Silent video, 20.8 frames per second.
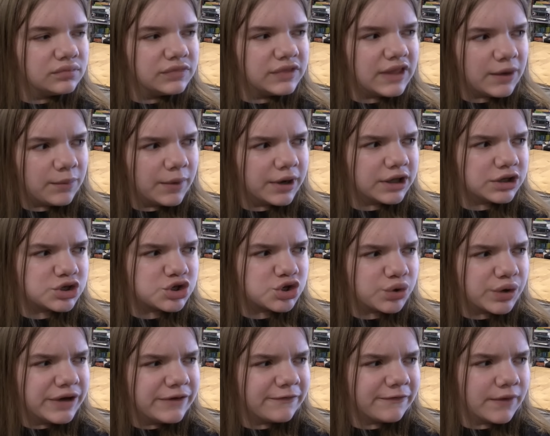They want a
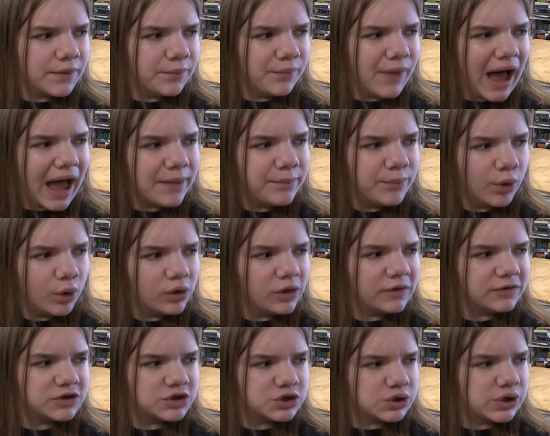treat from my bowl
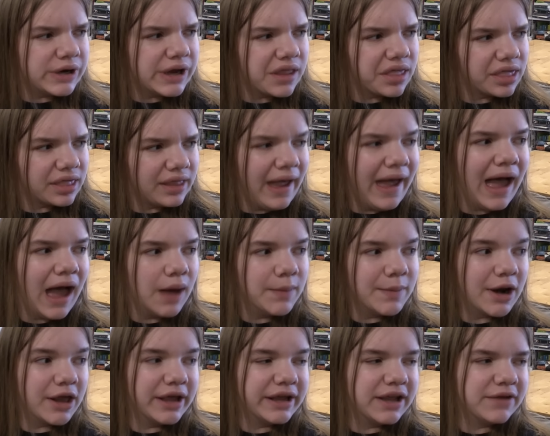of treats? How
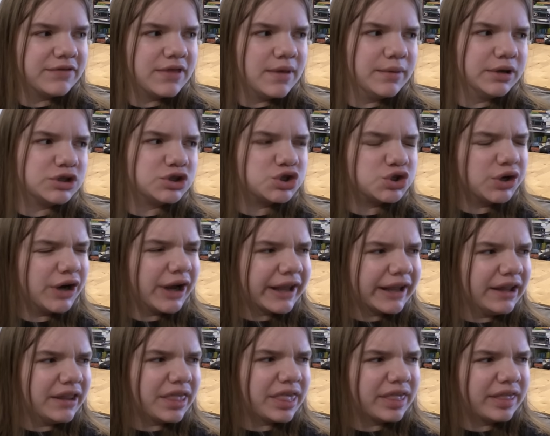about I give them a trick
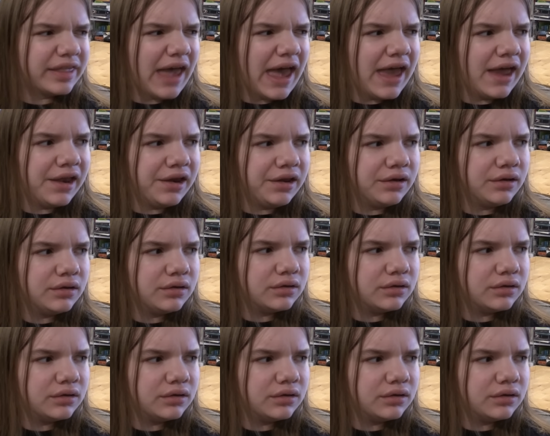instead?